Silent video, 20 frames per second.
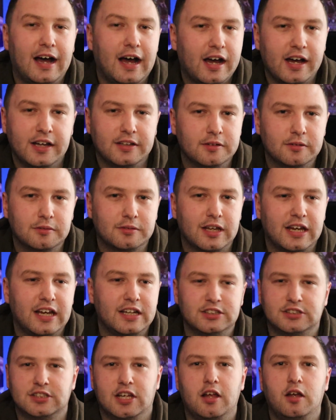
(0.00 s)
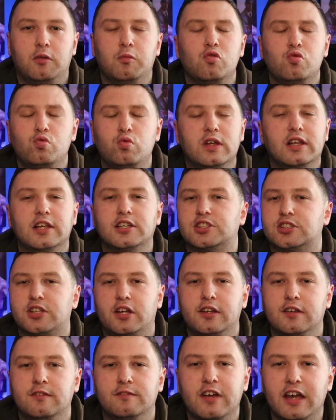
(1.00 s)
and it's a really
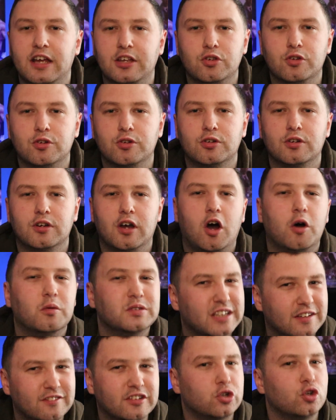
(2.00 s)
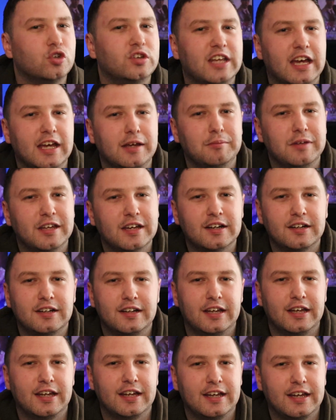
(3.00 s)
stunning venue. Always have a good time
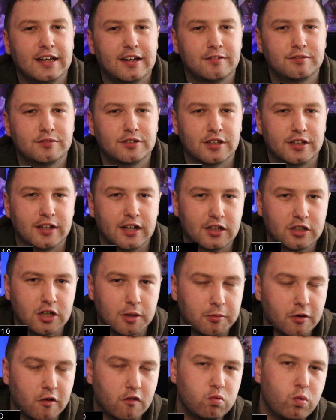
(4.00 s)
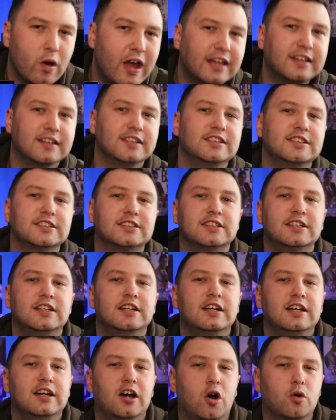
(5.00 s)
there. I've done a couple of weddings.
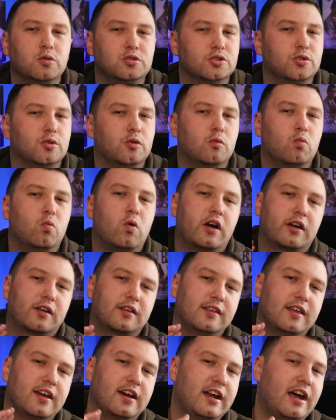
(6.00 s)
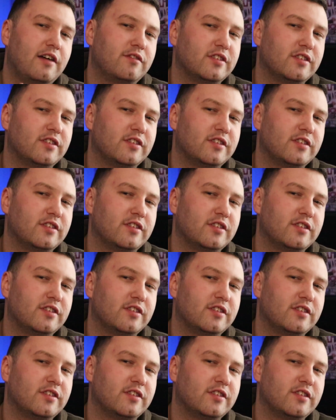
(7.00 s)
I also work there